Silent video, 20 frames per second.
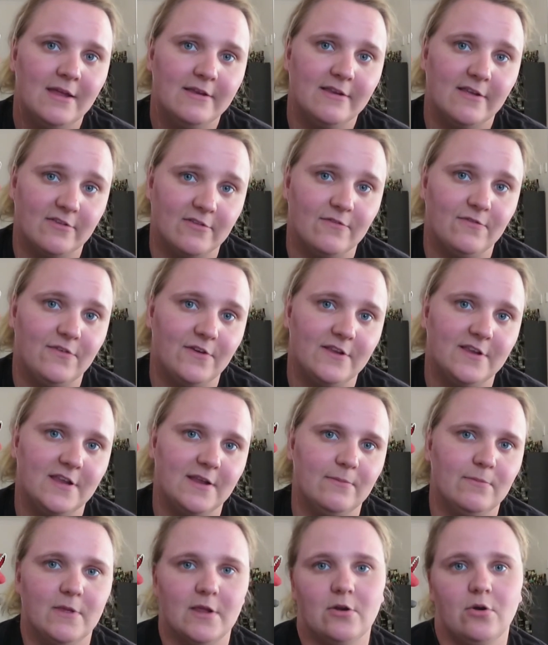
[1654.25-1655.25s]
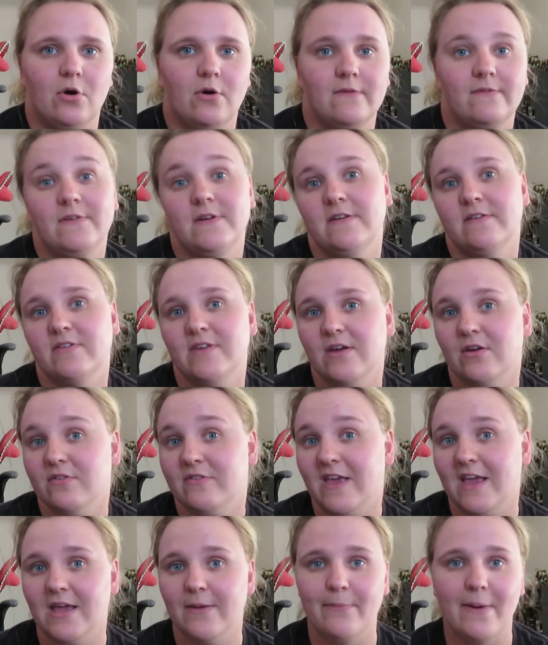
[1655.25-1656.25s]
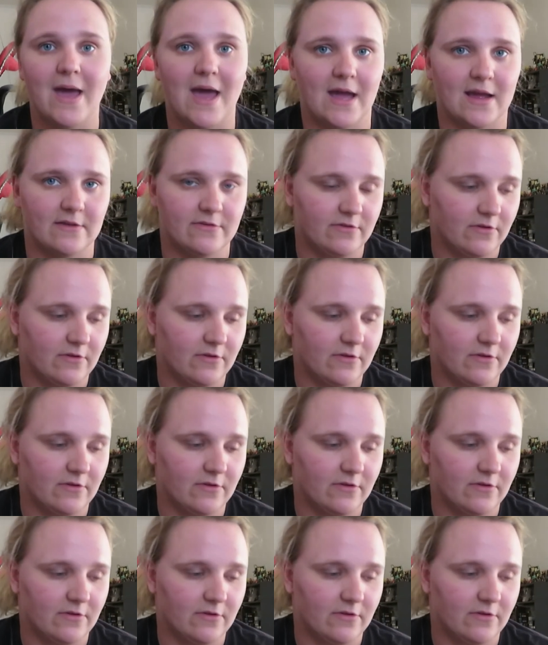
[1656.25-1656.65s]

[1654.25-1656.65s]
doesn't fit him, then obviously I'll take it back.